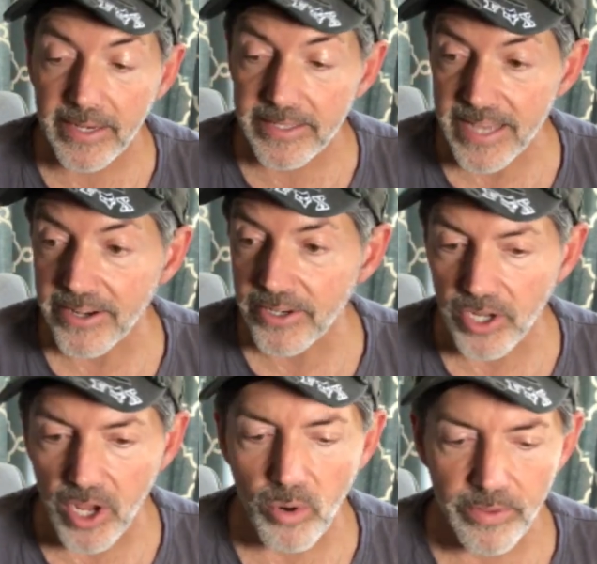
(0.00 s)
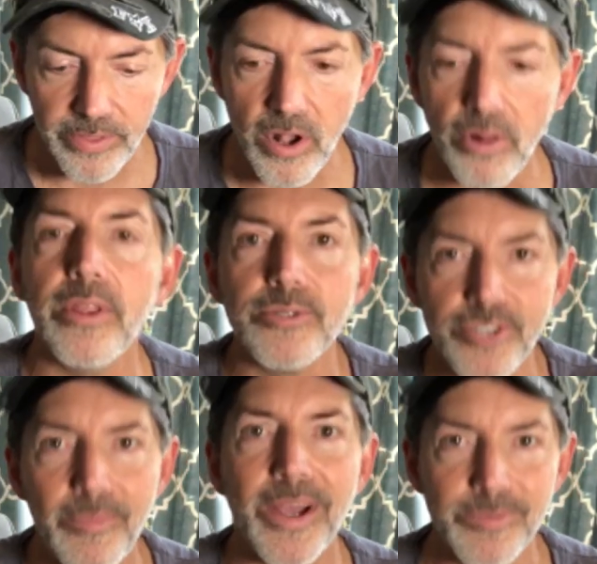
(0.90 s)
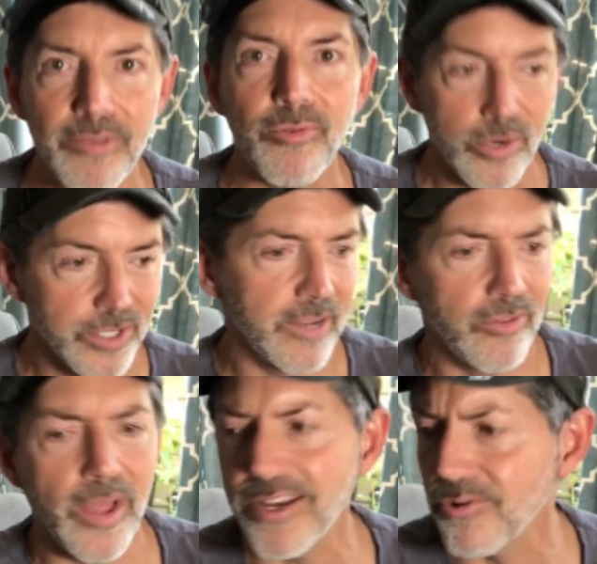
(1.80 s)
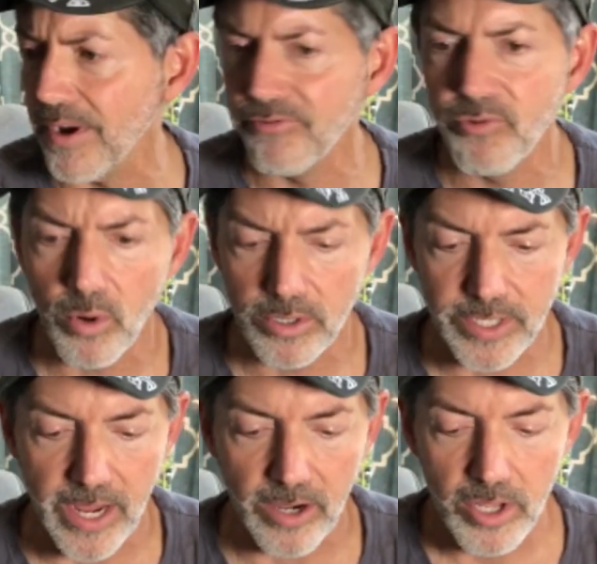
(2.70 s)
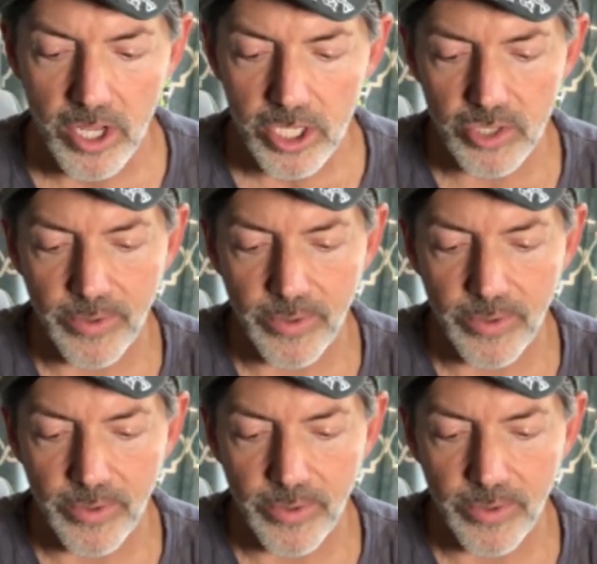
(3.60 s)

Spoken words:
And I decided to go with a color that was gonna match my floors. I have light gray floors now.